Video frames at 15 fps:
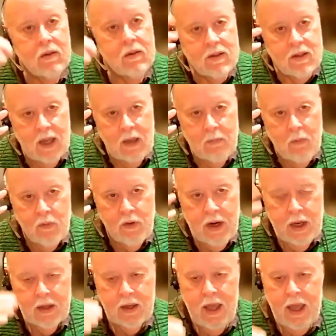same
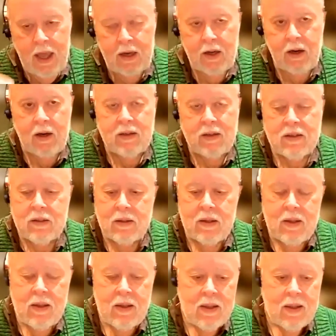overhead catenaries.
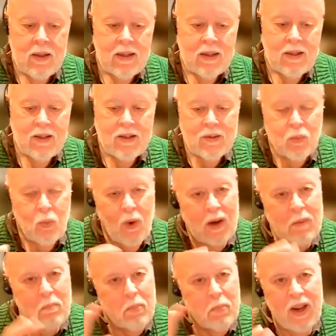There's
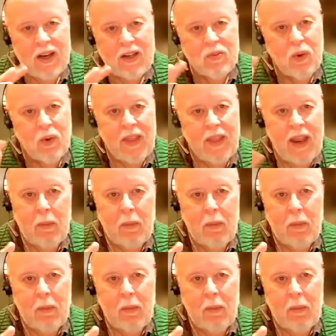one bridge where they